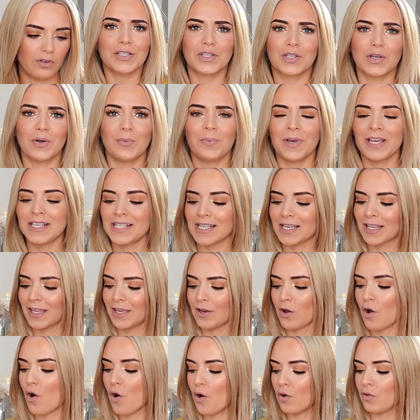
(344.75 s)
So
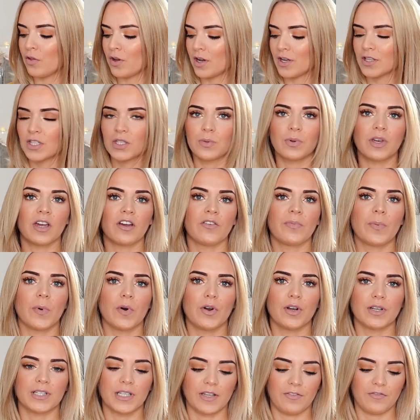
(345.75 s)
basically all the underwear I've
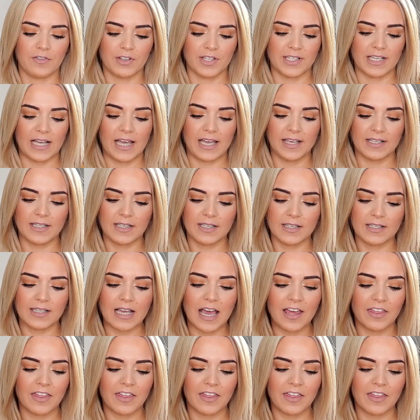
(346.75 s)
bought are different sizes.